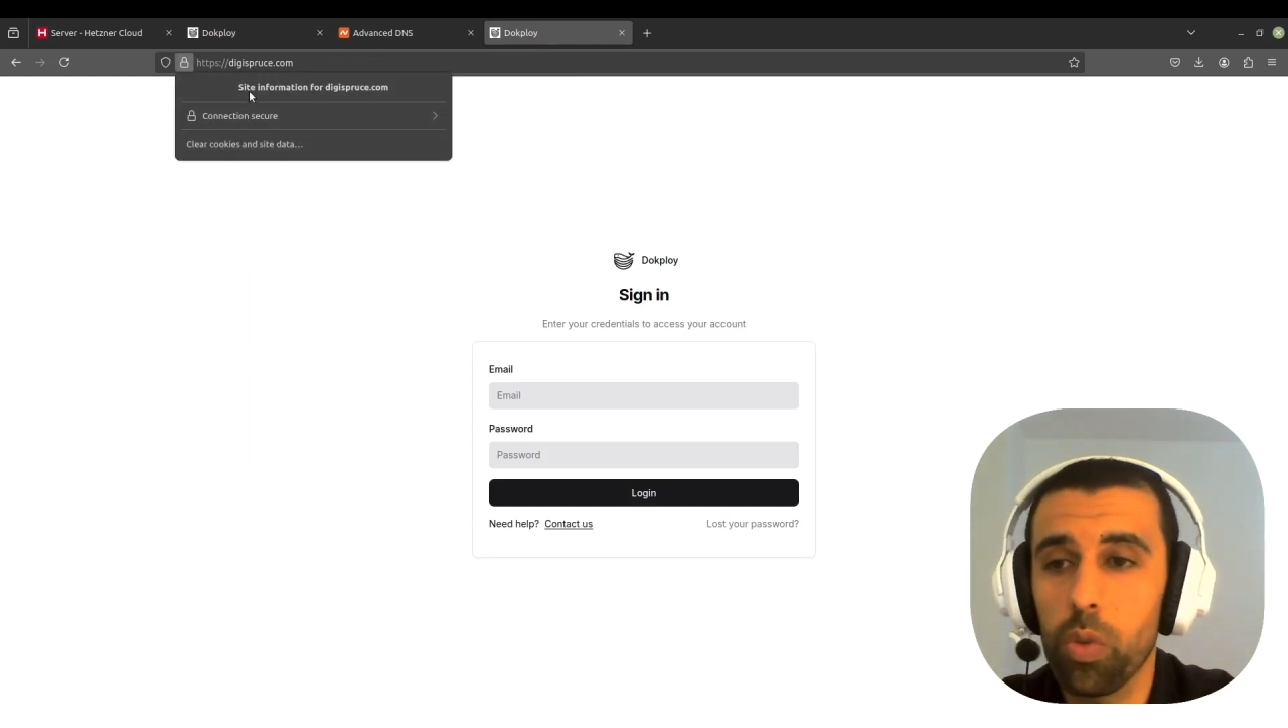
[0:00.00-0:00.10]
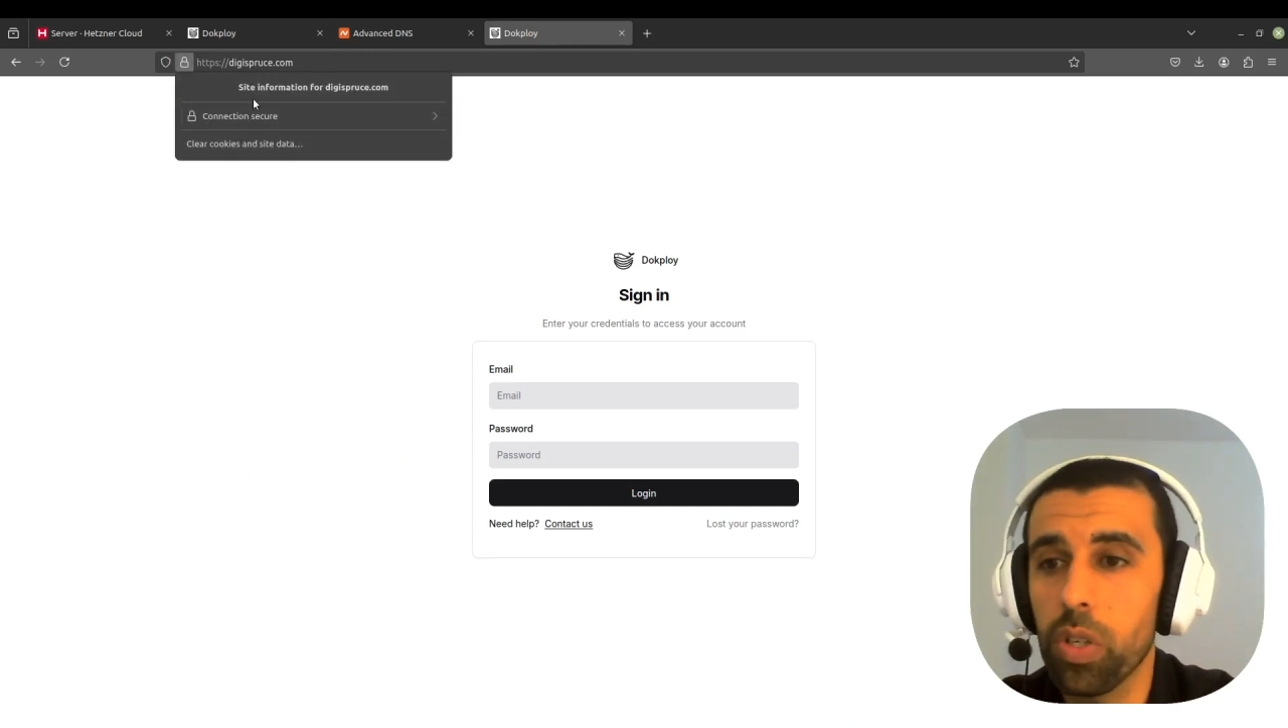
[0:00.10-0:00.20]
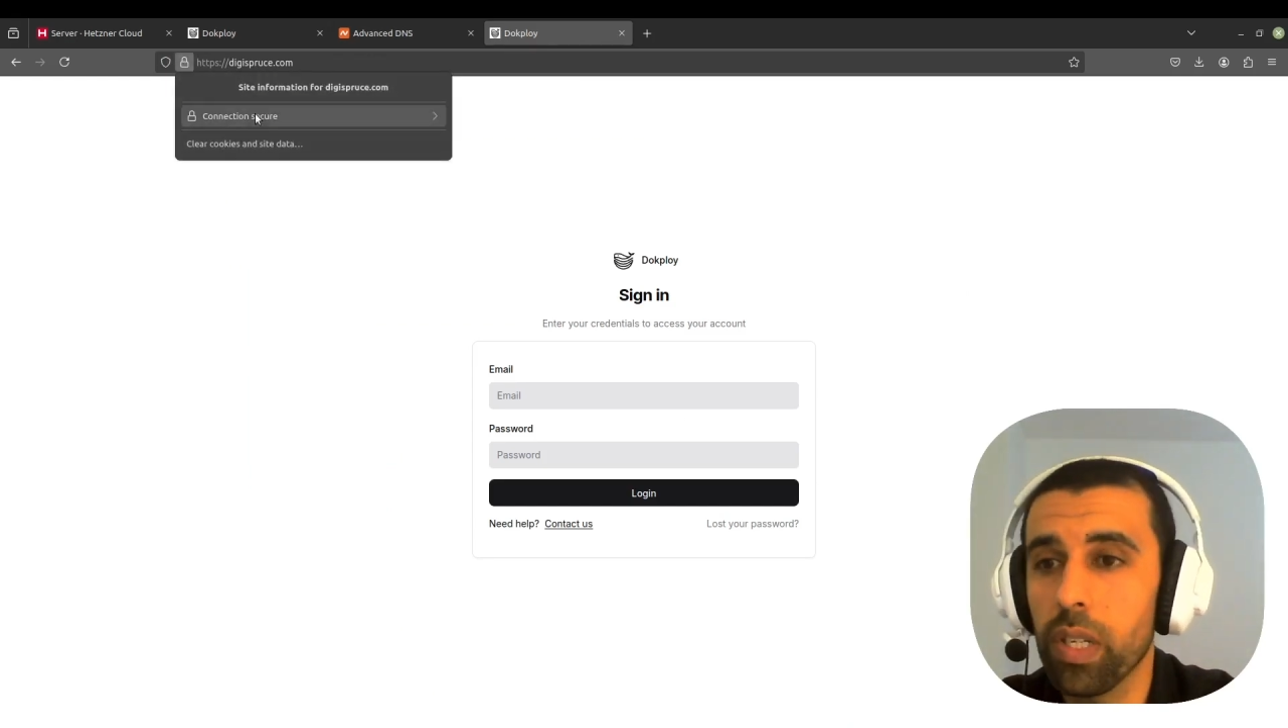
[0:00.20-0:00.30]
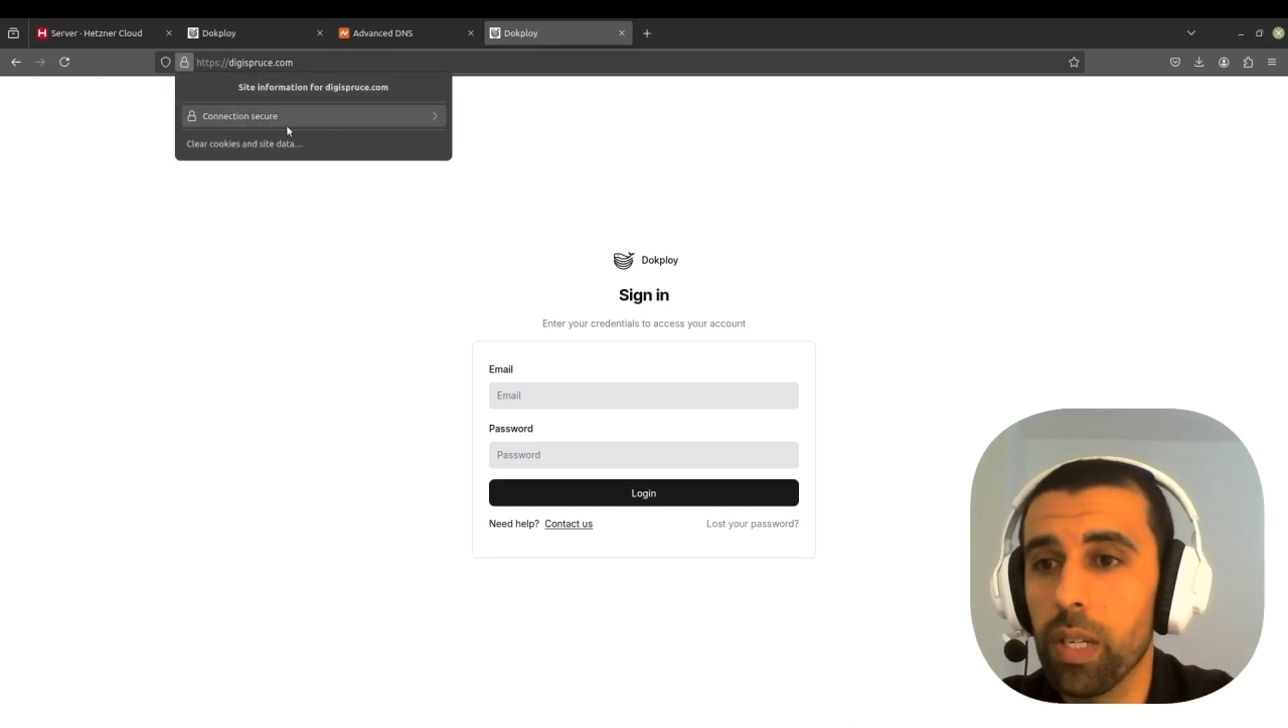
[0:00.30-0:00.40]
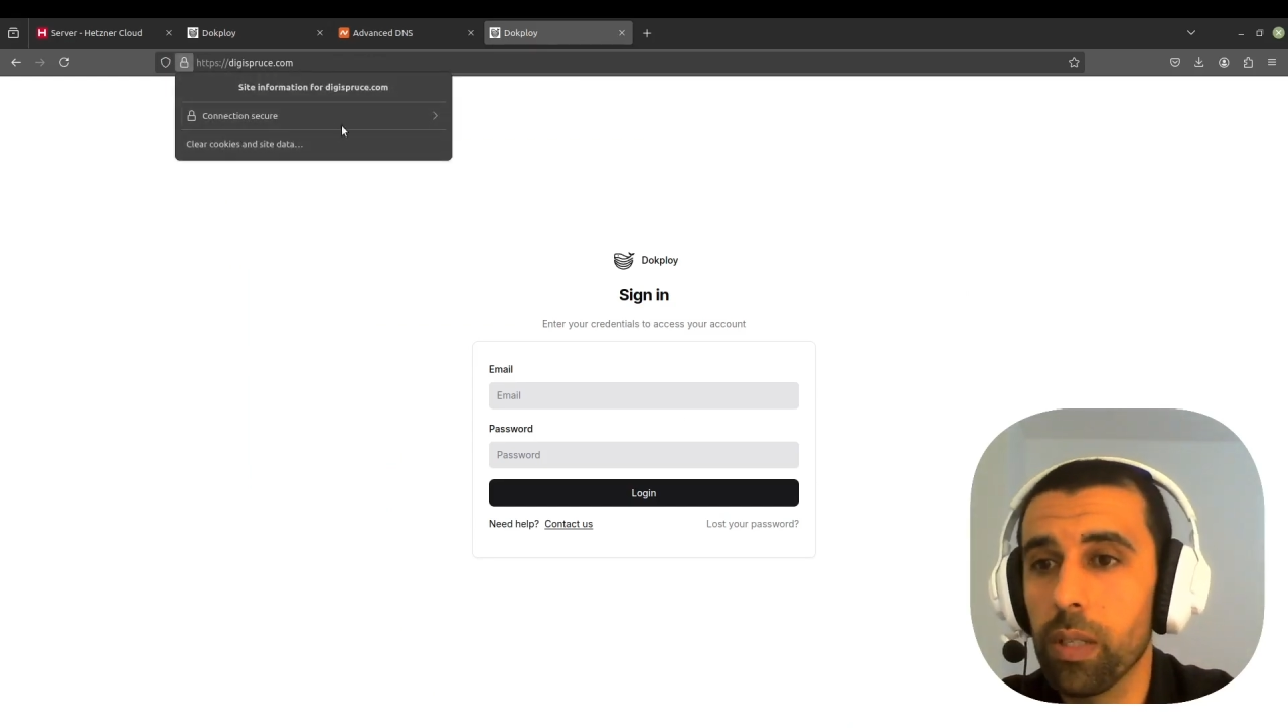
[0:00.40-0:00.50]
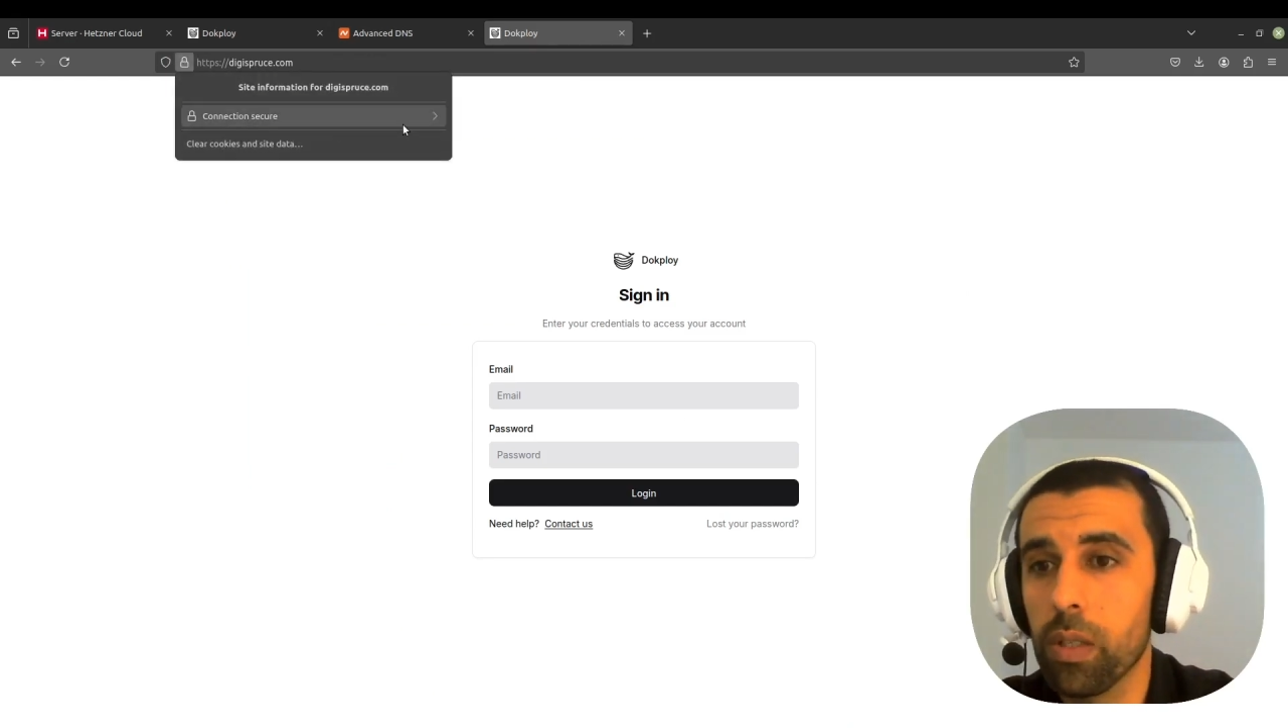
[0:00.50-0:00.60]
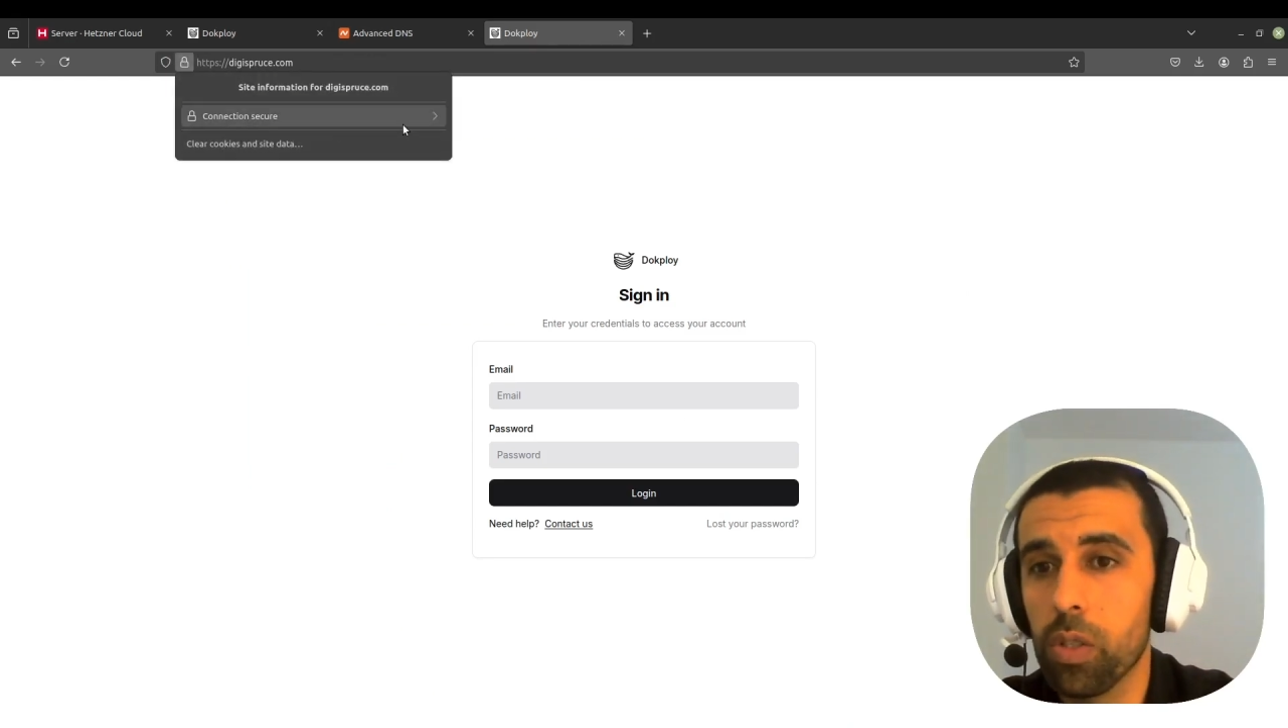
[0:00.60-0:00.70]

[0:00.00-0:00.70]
working,